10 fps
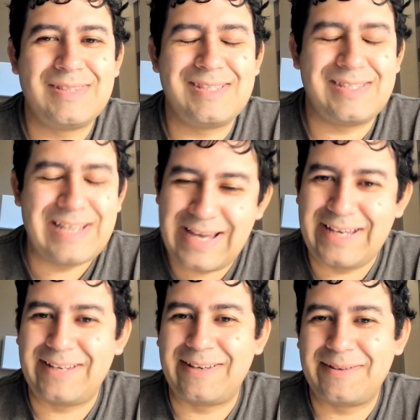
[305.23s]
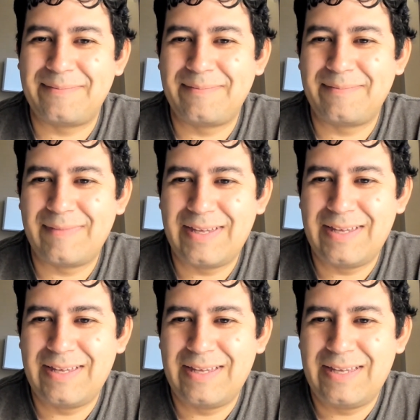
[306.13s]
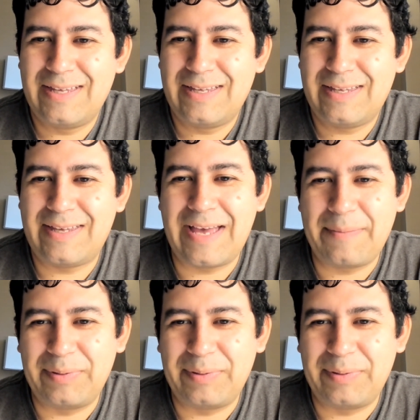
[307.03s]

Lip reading: Dang. Can't